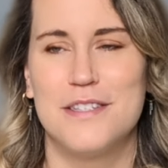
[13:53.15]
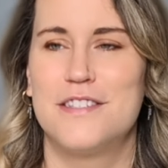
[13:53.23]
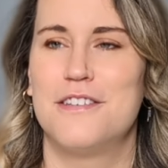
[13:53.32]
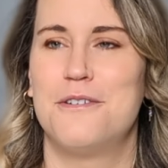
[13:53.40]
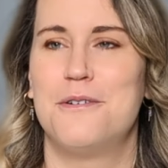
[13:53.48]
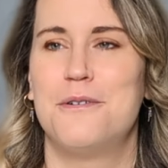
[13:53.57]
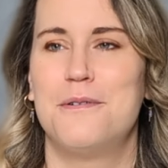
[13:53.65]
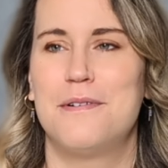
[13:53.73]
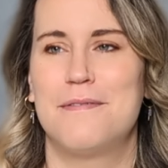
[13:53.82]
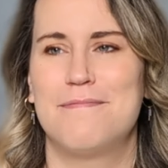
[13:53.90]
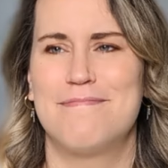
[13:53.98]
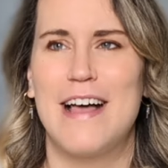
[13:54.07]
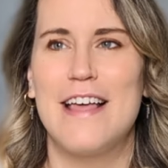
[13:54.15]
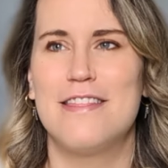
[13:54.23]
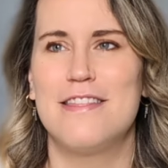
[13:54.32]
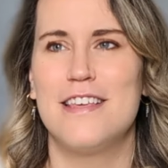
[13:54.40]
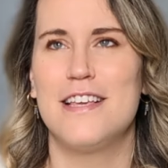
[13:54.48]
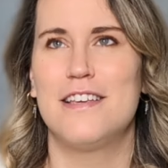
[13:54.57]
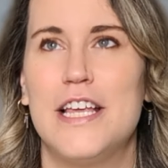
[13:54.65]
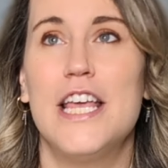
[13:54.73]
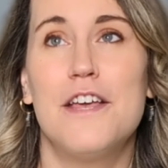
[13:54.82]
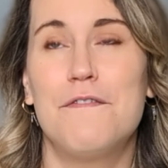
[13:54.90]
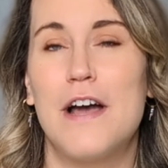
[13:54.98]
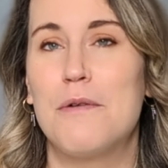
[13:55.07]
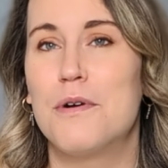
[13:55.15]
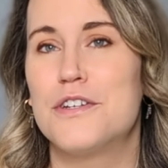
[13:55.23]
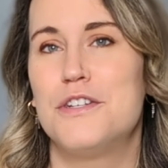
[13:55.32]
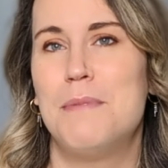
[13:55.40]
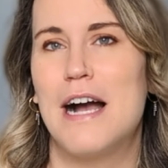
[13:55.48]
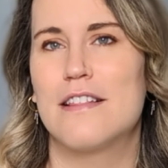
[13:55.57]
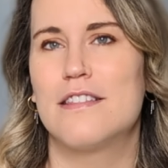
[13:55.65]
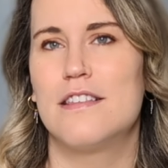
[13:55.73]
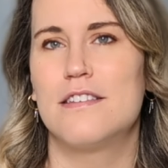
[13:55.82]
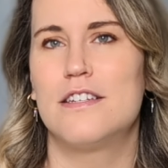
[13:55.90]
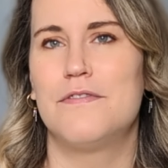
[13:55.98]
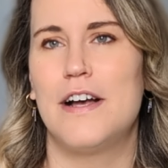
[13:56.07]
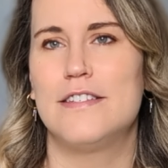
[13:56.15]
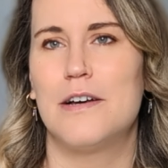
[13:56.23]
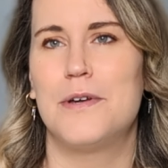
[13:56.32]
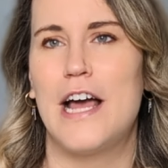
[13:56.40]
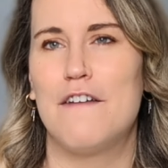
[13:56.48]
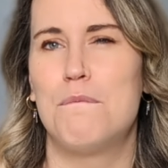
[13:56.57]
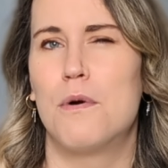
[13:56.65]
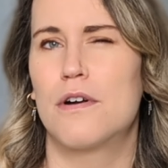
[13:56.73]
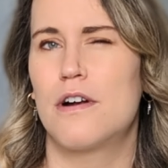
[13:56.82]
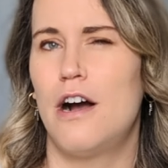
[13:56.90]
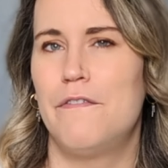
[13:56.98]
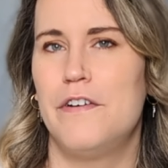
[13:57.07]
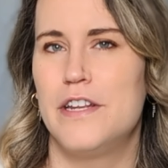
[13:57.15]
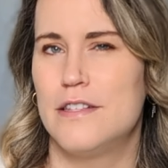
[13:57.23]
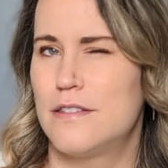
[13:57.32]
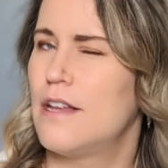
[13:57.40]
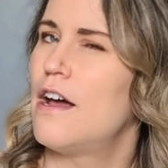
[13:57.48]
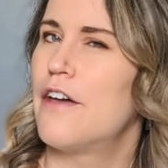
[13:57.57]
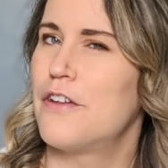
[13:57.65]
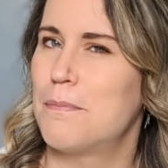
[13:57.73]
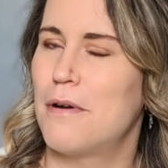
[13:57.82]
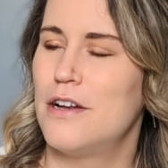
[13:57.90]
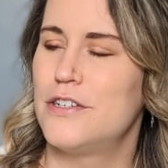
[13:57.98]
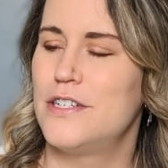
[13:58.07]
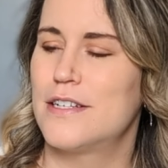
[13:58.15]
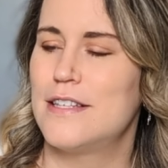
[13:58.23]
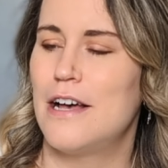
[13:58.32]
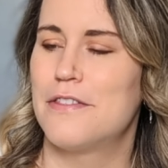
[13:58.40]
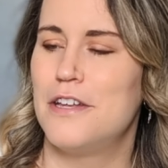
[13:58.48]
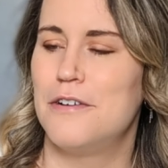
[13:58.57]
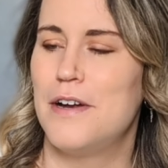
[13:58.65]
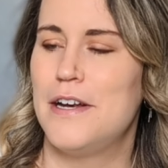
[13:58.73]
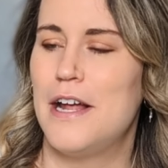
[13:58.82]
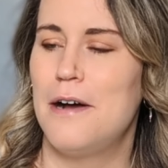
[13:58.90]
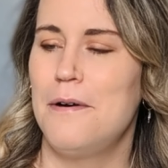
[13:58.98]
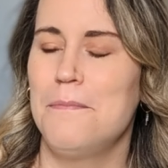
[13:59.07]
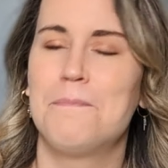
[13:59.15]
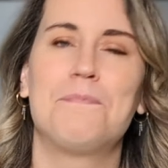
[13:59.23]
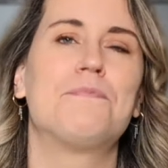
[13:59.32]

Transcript: So I think if I were to back this device, I would have more confidence than other projects out there right now.